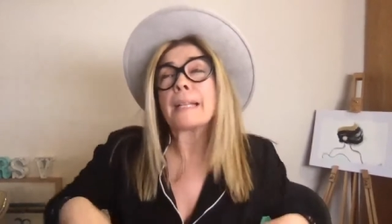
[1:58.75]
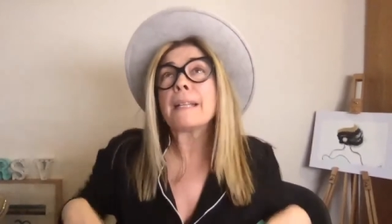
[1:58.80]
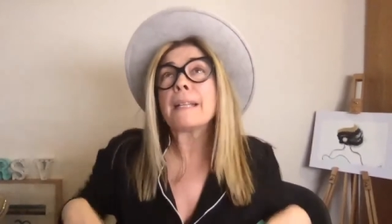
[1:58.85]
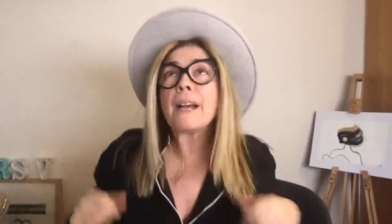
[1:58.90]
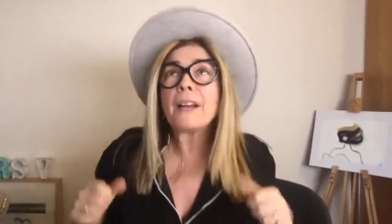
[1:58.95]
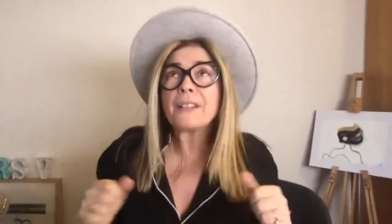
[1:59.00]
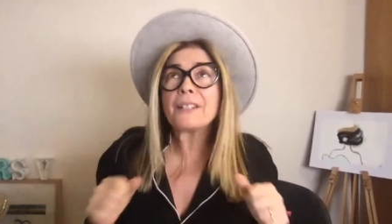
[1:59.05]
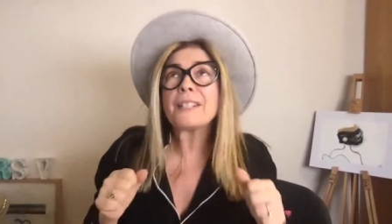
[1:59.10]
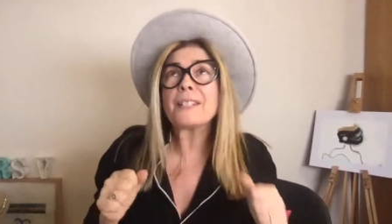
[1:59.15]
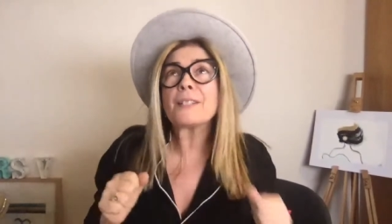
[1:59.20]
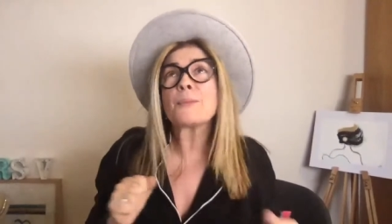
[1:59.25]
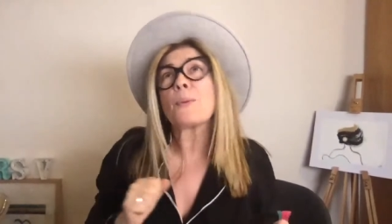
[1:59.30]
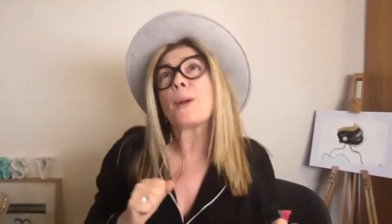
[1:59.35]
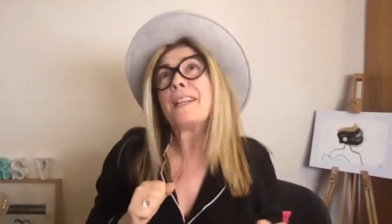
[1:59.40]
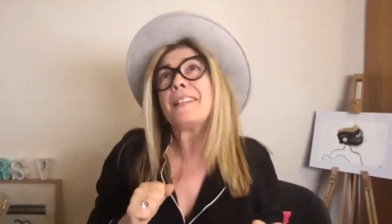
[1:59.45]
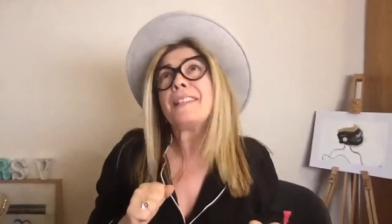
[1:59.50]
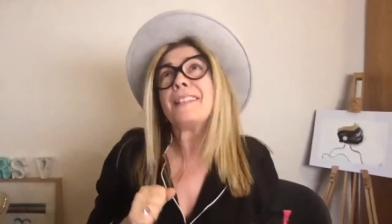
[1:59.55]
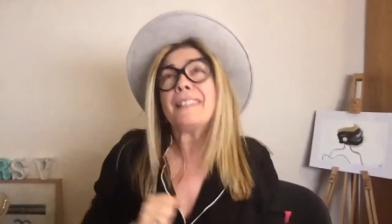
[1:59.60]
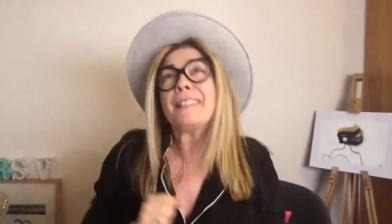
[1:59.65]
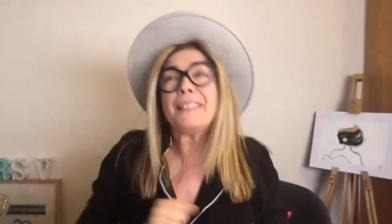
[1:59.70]
gut is
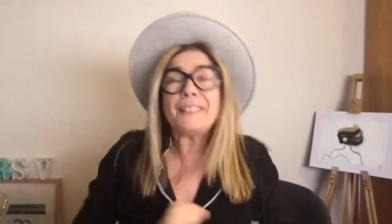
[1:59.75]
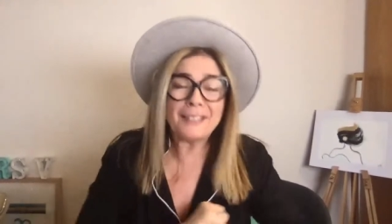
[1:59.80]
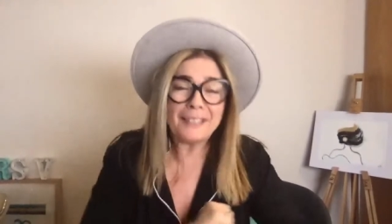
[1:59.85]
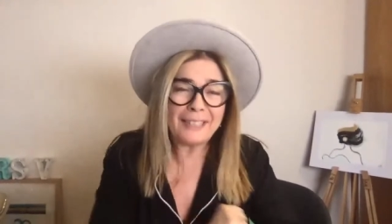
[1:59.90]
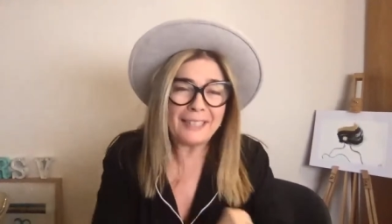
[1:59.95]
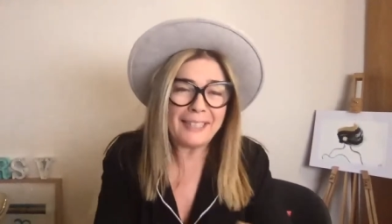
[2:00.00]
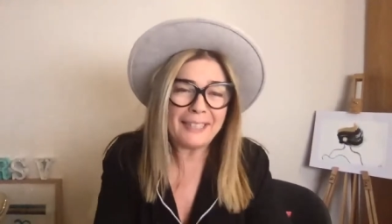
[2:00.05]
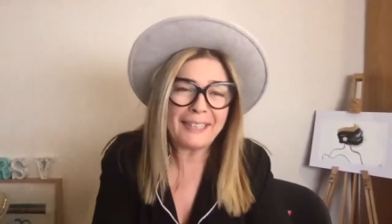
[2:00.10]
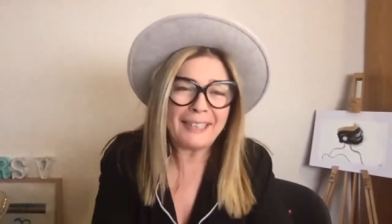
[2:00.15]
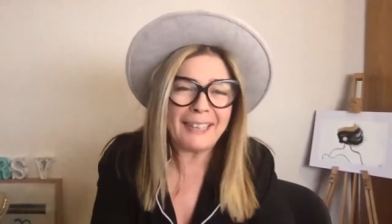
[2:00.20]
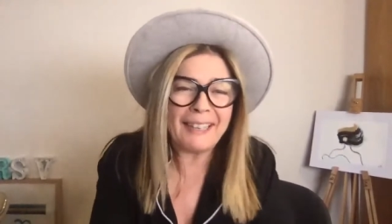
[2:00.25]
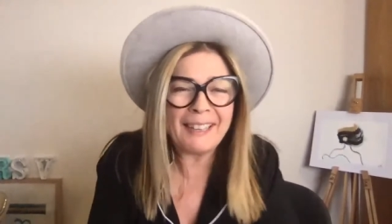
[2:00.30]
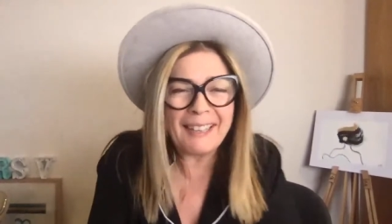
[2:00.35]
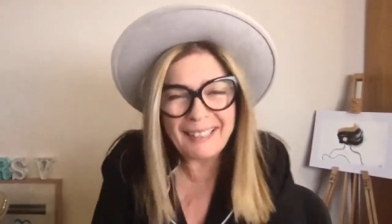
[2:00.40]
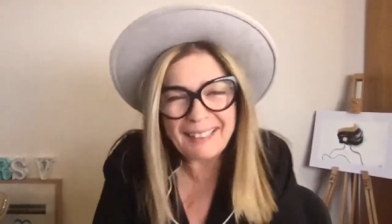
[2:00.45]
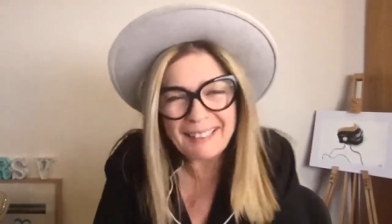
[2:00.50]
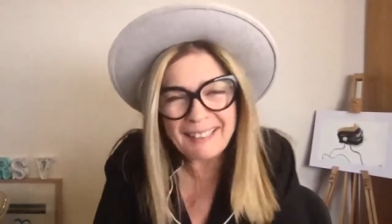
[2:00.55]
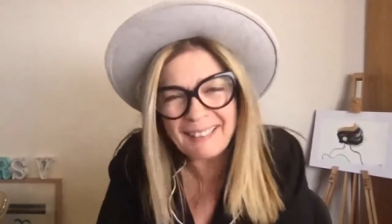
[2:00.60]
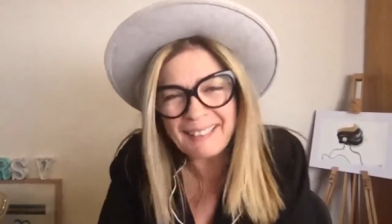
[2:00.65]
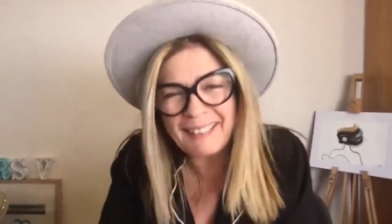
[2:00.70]
waiting to hear
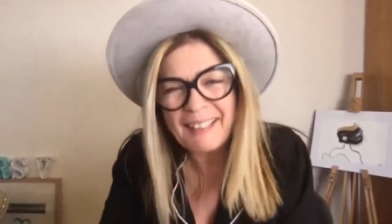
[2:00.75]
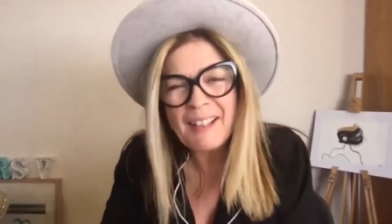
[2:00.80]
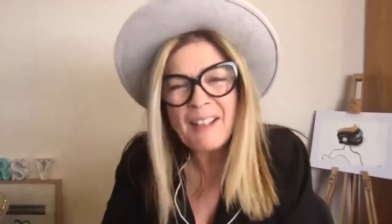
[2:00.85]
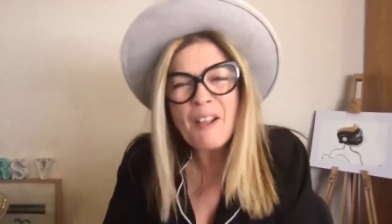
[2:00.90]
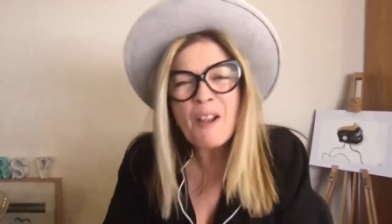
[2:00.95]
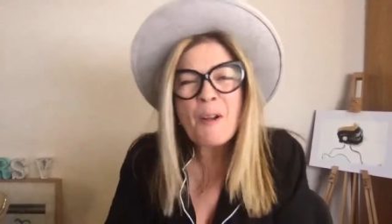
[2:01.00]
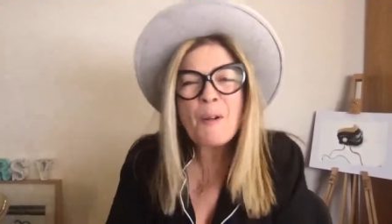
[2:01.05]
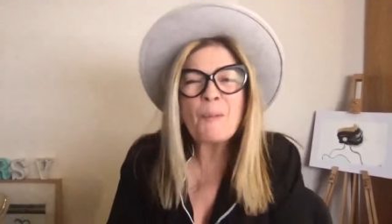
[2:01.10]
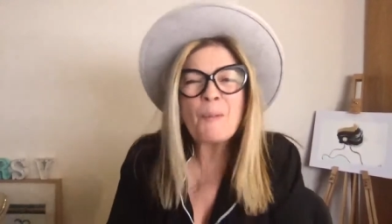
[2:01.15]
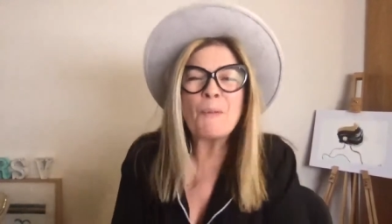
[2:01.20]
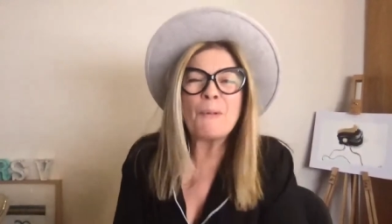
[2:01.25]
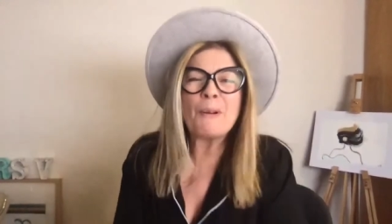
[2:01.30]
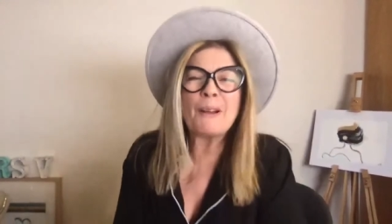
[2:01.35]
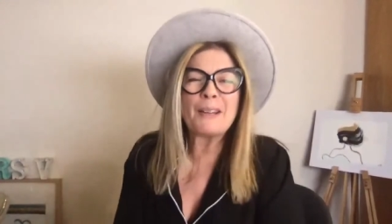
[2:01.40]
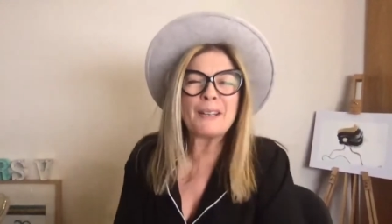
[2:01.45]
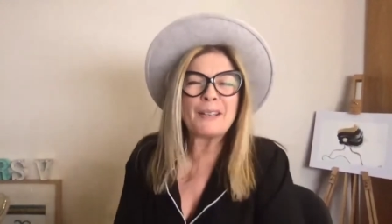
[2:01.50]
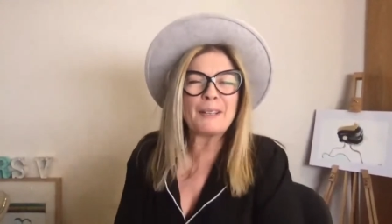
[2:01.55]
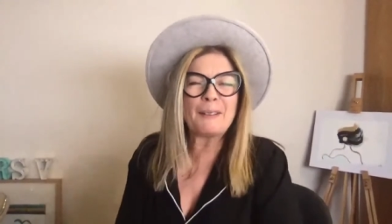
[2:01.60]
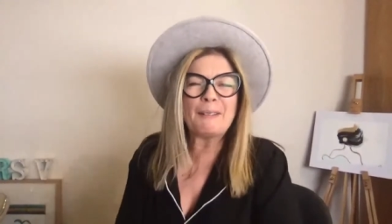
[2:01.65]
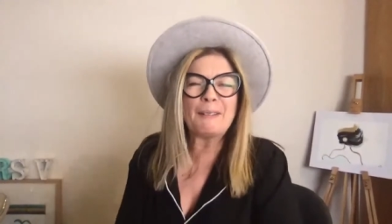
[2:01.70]

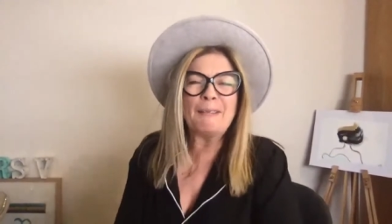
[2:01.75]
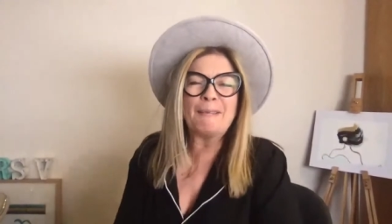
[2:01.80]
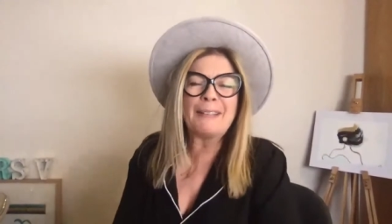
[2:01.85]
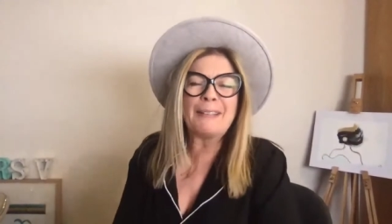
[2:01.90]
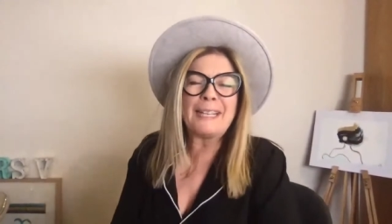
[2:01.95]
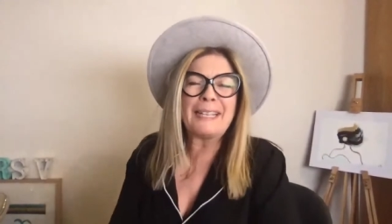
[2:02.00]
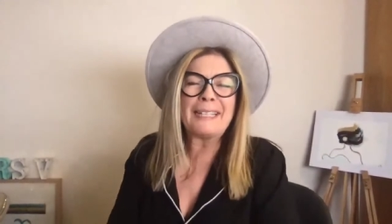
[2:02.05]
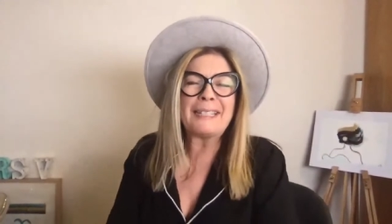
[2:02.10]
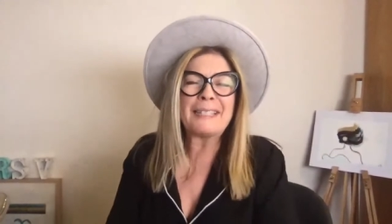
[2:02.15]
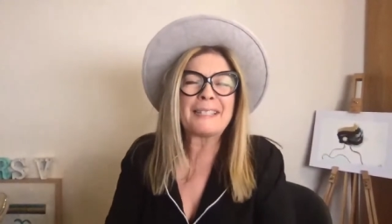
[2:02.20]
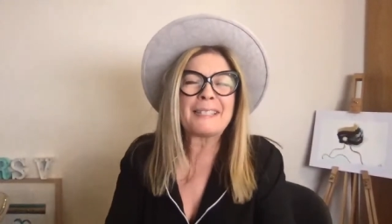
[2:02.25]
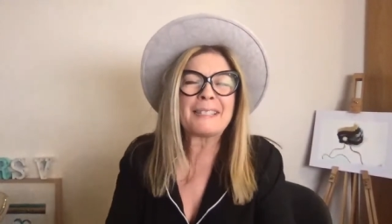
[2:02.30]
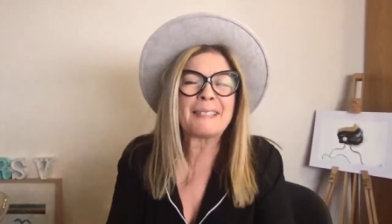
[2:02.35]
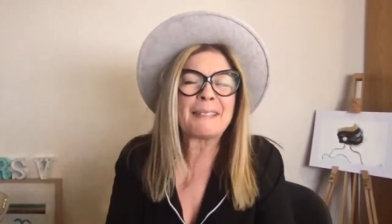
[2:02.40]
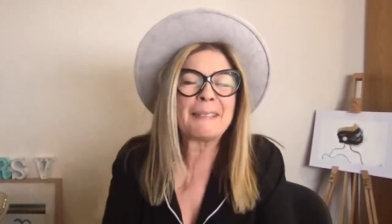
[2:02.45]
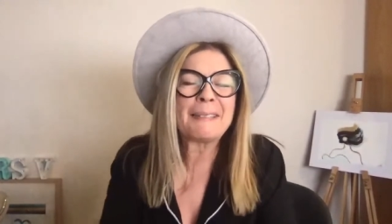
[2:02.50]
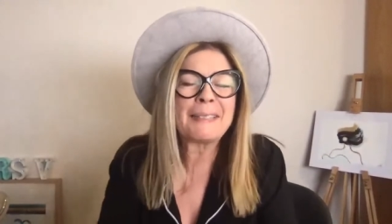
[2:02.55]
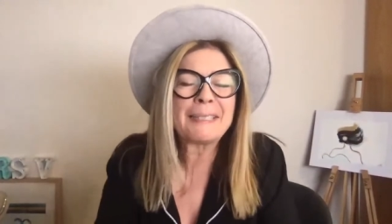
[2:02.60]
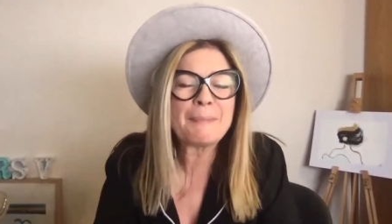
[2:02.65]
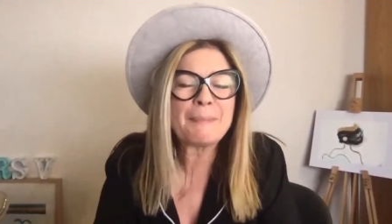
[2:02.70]
what it all means. So